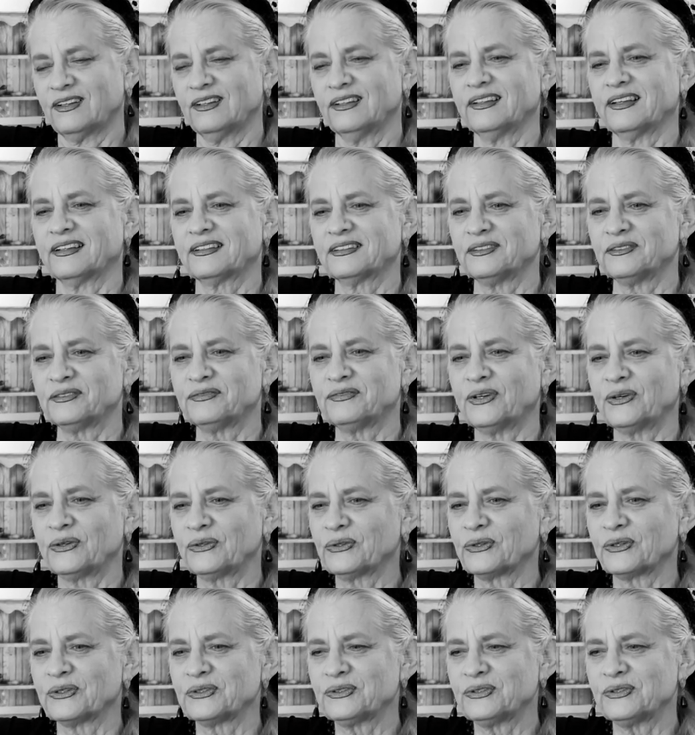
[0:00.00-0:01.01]
collective
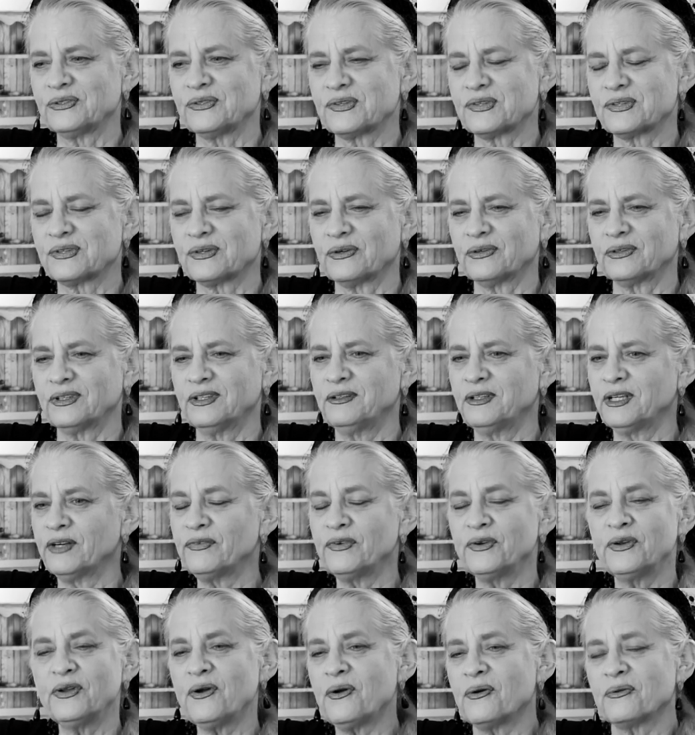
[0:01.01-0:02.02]
folklore too. So you
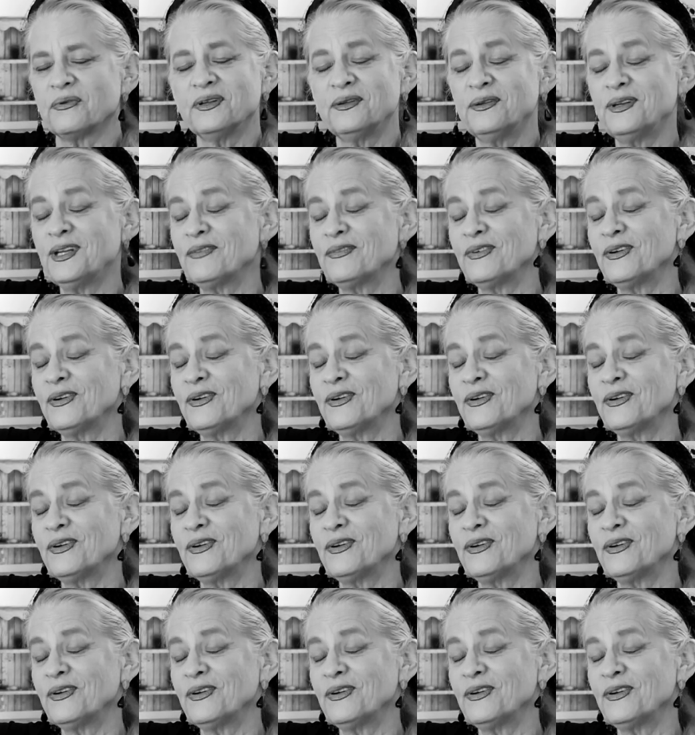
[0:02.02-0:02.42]
never know.